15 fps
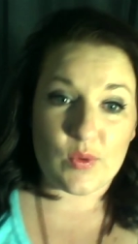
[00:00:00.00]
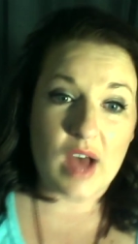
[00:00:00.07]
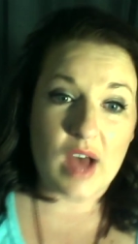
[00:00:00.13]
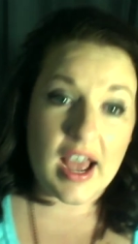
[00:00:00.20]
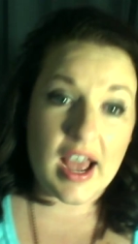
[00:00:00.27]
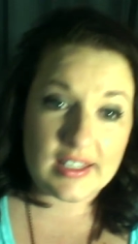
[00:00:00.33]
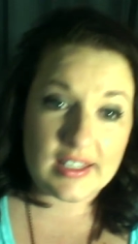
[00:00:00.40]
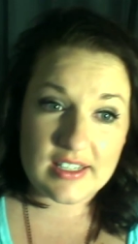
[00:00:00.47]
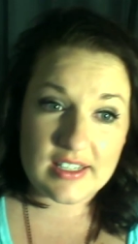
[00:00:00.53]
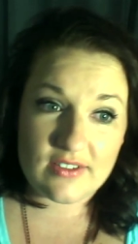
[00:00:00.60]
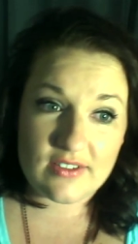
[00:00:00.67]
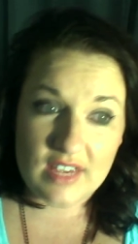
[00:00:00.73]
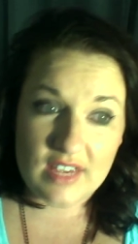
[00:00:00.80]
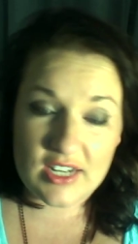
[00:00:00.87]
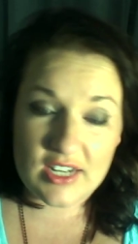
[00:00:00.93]
I
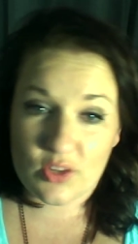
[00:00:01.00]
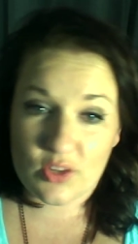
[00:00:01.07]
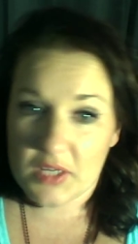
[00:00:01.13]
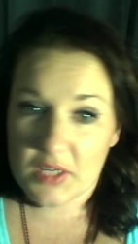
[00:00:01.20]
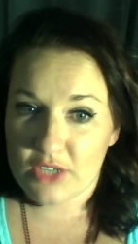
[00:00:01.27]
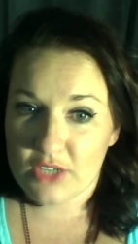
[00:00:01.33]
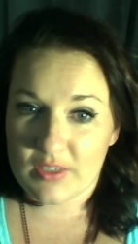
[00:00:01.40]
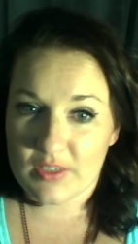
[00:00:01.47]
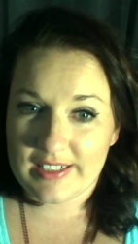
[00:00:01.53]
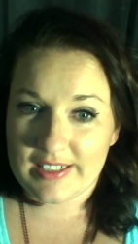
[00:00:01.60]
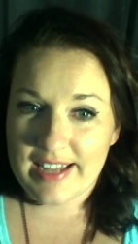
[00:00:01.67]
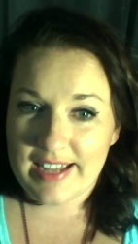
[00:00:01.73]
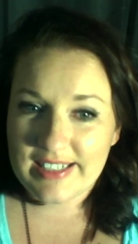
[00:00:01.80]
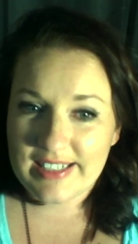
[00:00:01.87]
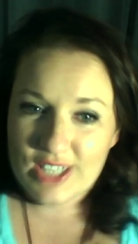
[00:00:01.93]
live in
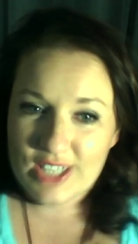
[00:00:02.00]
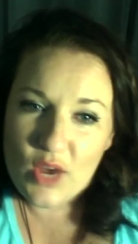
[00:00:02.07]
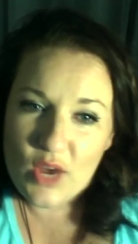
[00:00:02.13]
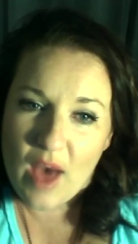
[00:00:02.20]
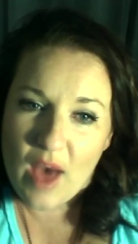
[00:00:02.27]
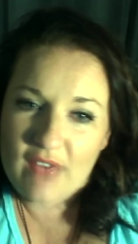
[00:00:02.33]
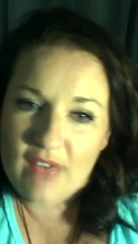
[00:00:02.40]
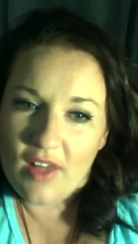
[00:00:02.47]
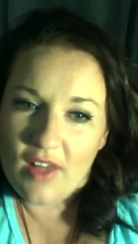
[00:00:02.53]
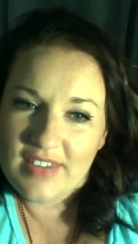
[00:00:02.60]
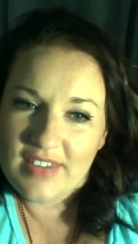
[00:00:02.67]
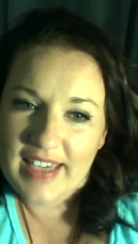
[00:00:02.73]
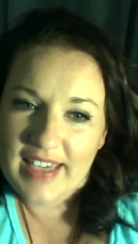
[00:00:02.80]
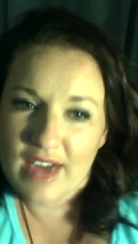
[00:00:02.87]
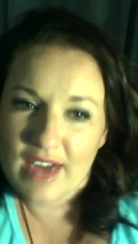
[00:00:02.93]
310, so I fall in
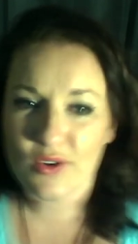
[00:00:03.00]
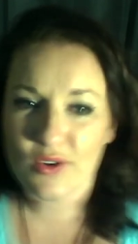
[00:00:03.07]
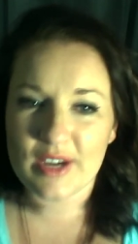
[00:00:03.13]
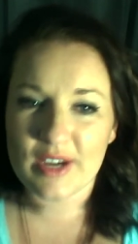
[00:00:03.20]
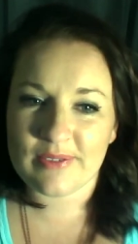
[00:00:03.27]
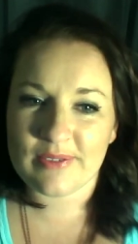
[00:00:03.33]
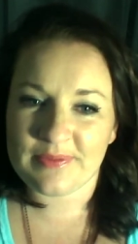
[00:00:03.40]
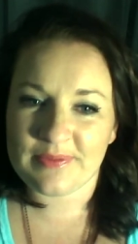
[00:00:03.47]
that category.